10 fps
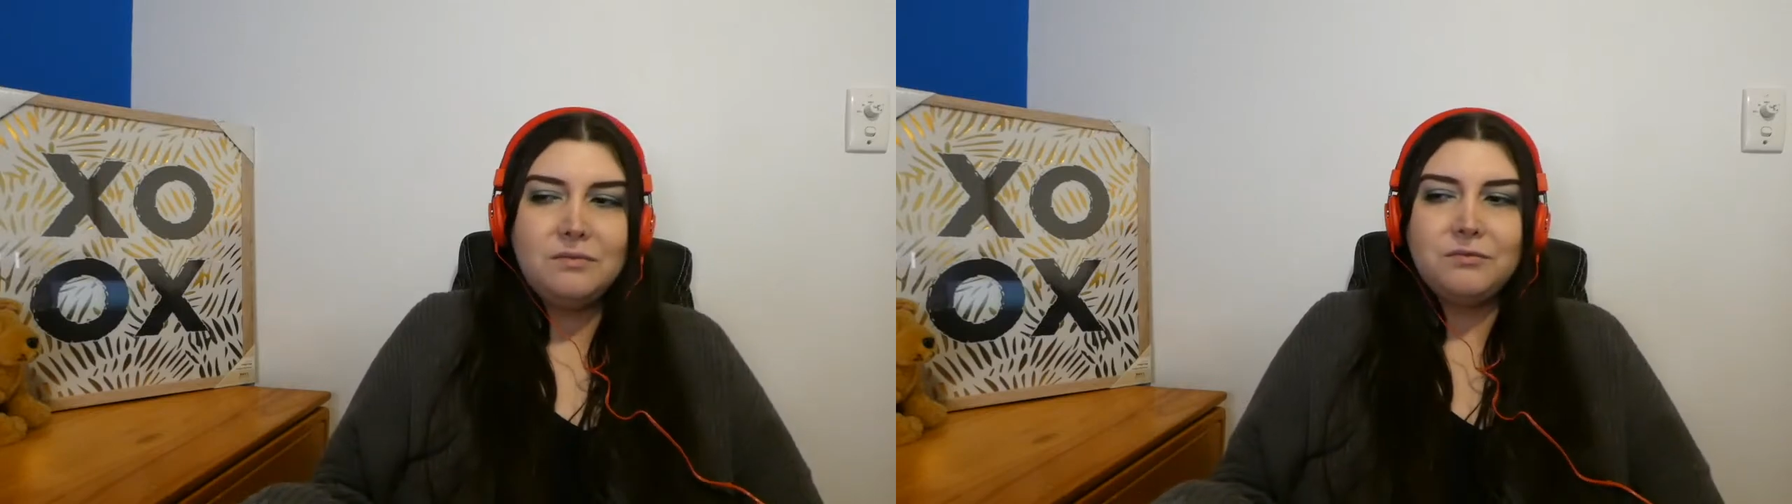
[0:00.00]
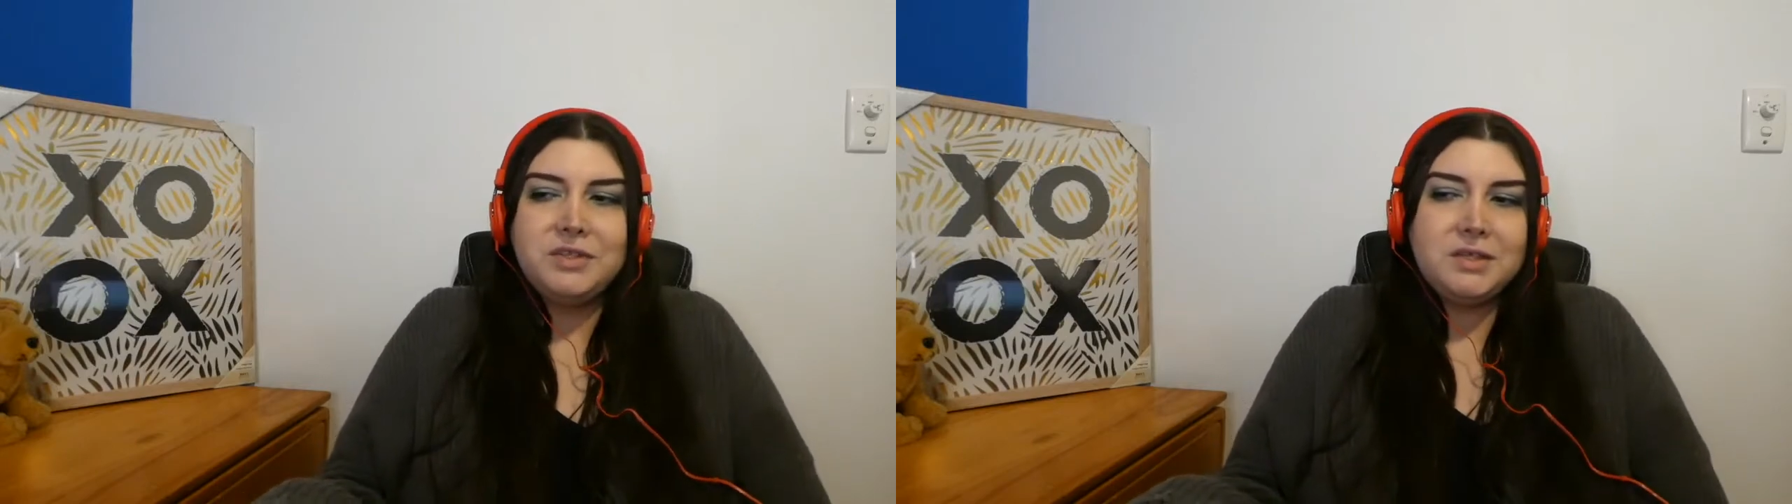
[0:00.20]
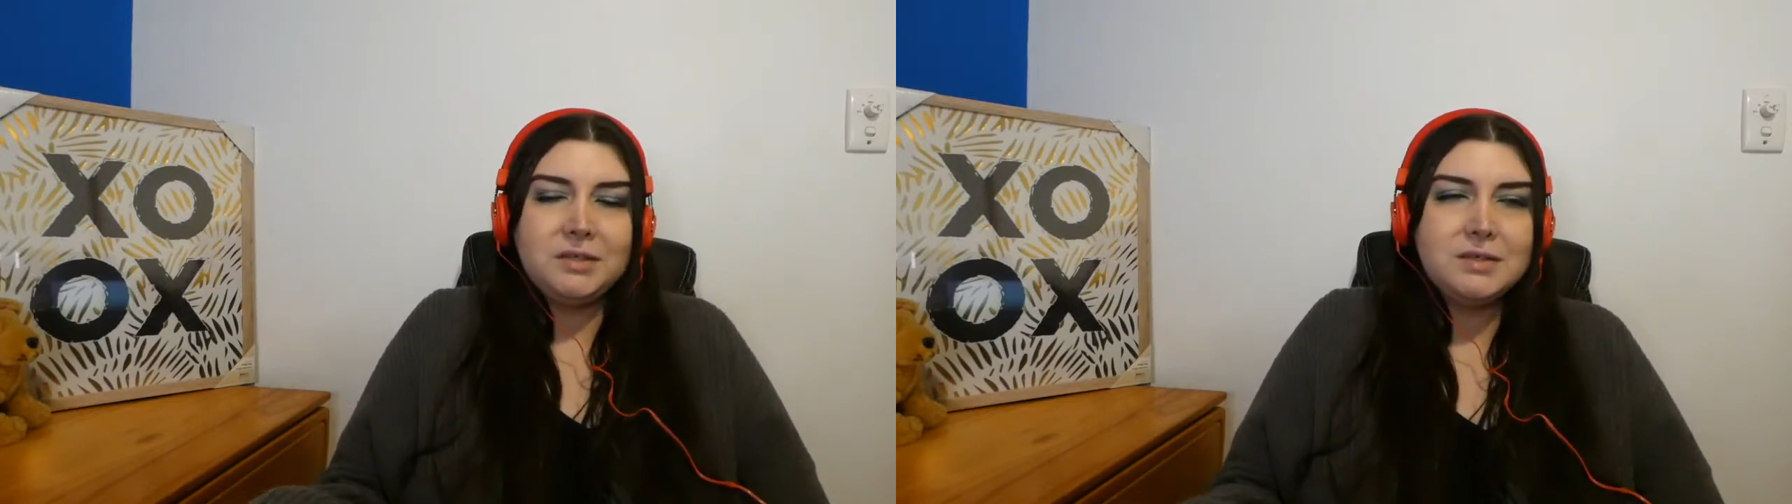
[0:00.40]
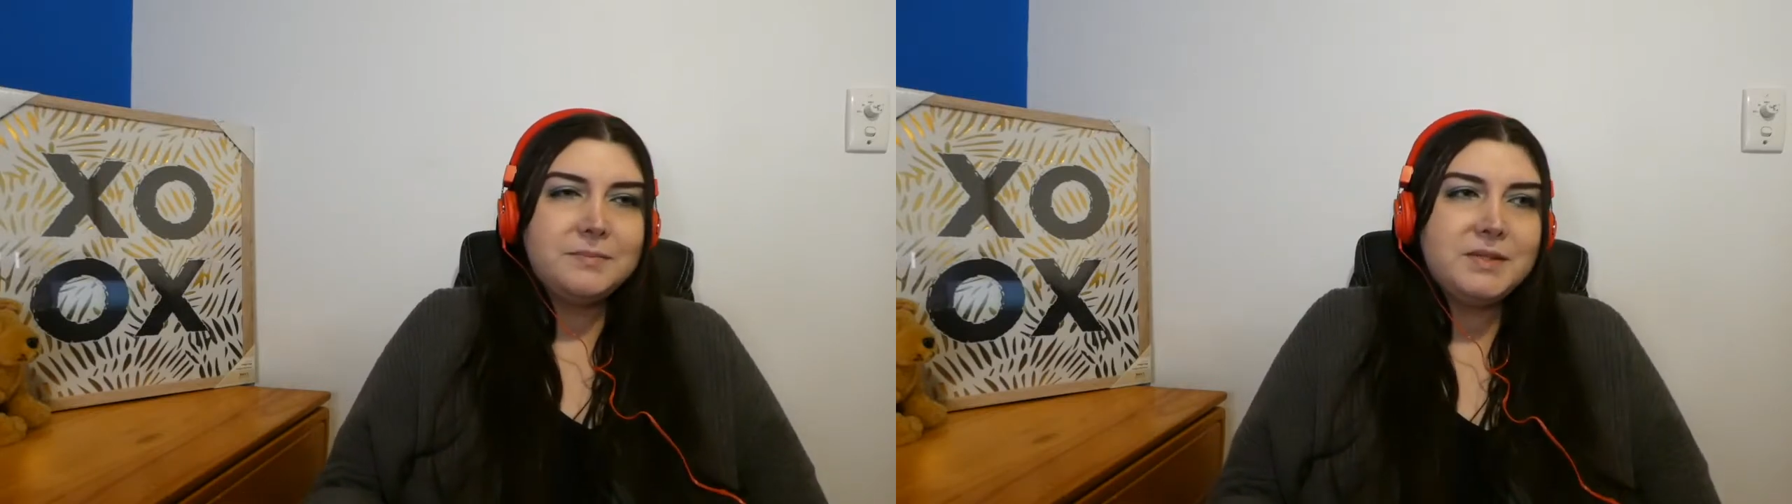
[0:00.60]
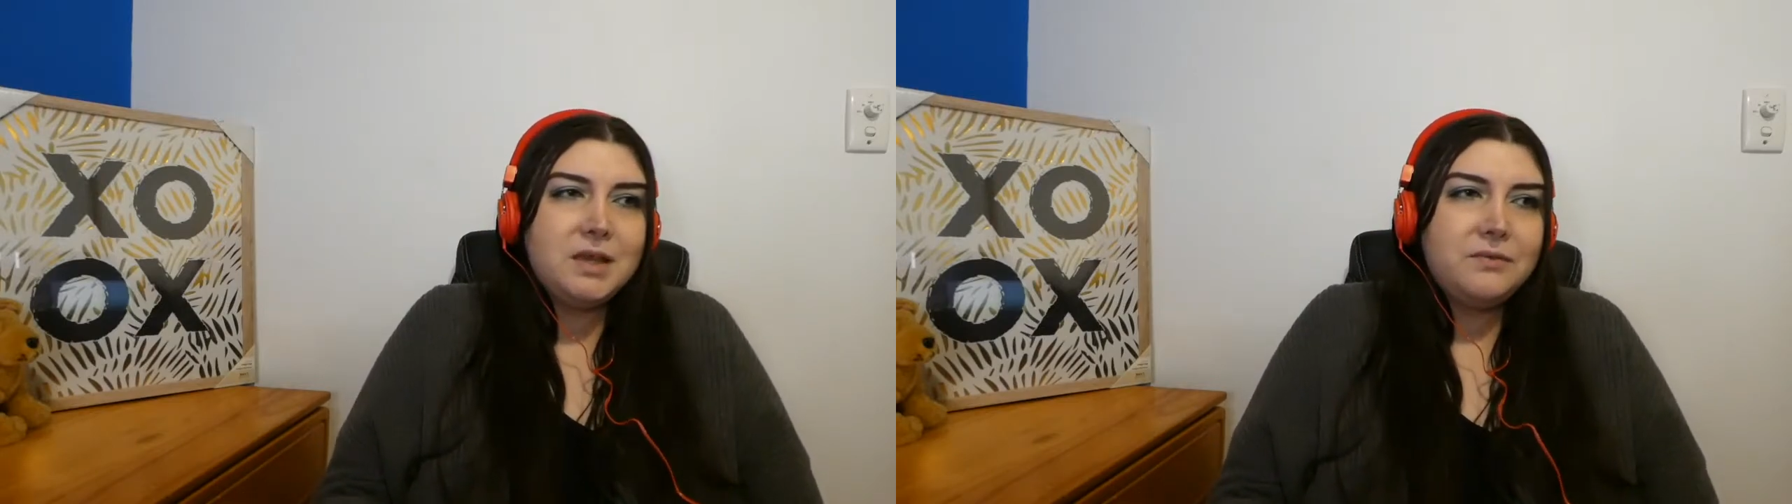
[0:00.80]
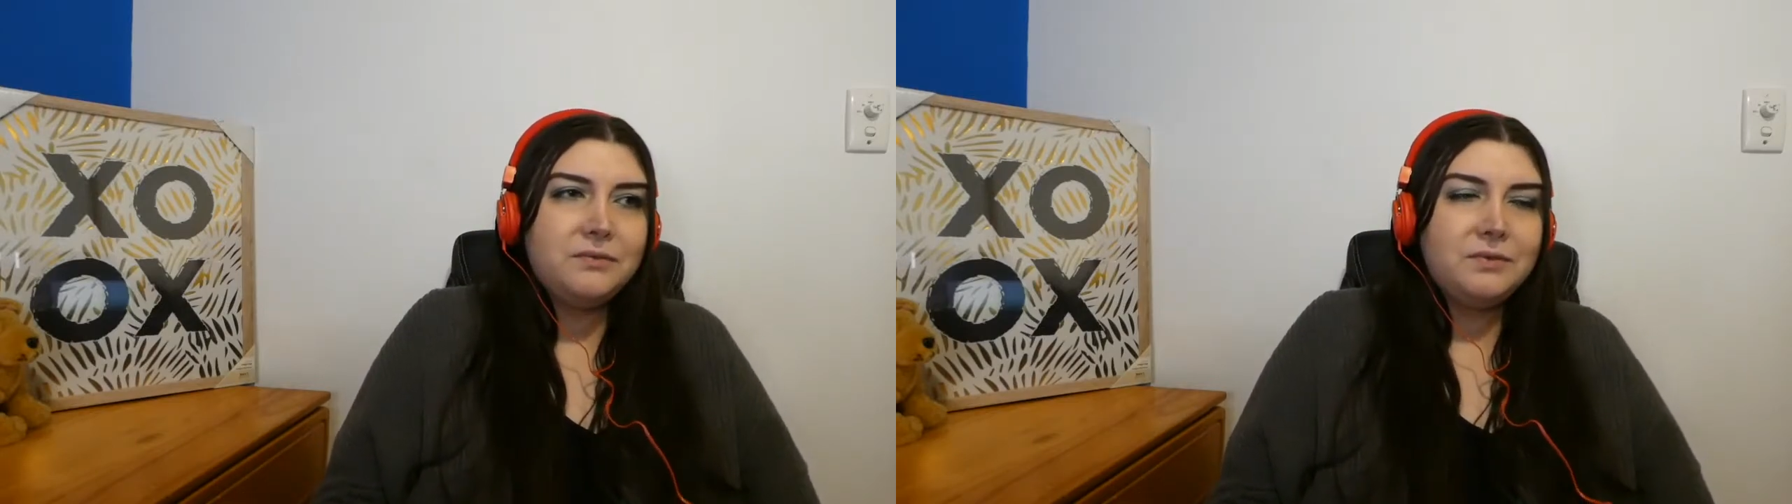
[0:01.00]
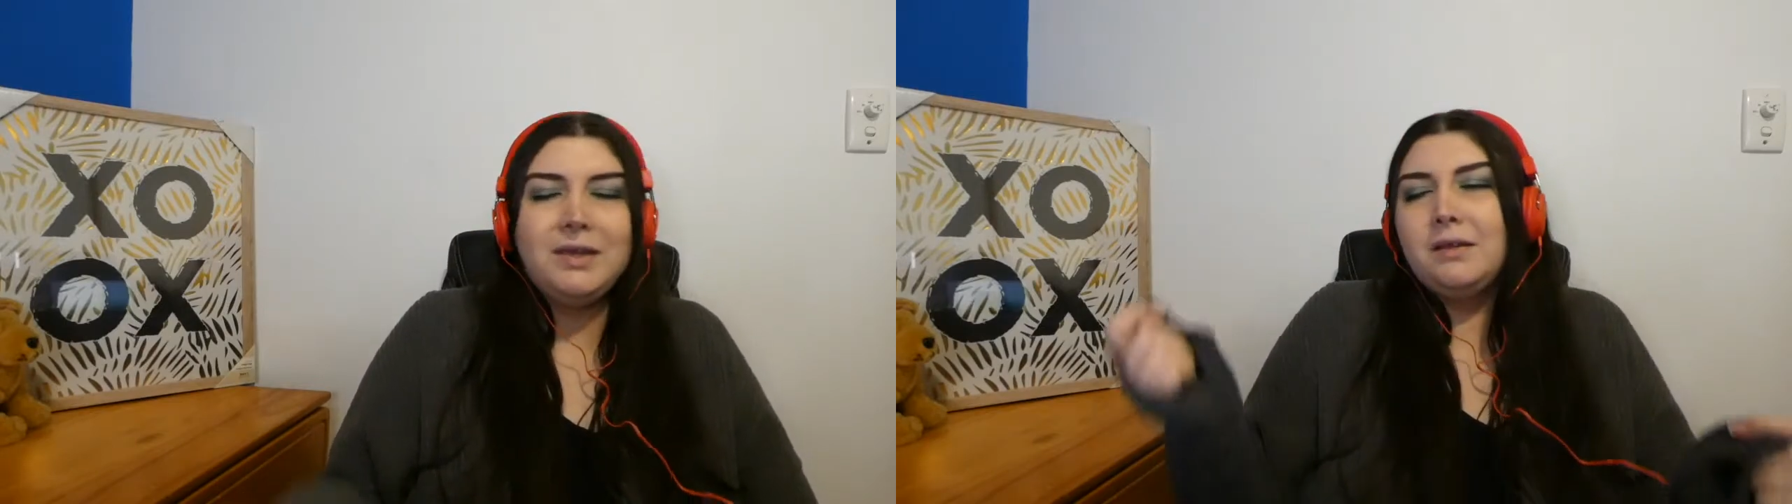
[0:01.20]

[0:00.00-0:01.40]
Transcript: ridiculous myself.